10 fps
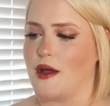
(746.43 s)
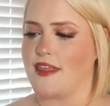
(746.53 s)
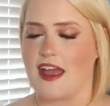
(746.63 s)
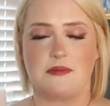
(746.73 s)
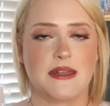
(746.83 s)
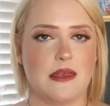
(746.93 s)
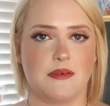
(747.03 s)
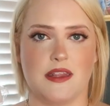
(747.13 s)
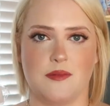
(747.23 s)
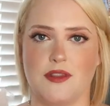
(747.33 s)
they have been
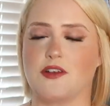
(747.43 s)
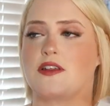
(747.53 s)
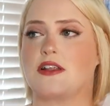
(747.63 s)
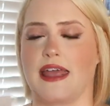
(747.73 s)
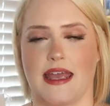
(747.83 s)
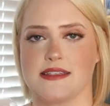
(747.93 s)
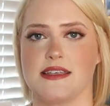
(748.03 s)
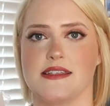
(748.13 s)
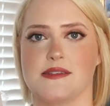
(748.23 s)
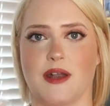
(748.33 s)
keeping them in their little cases,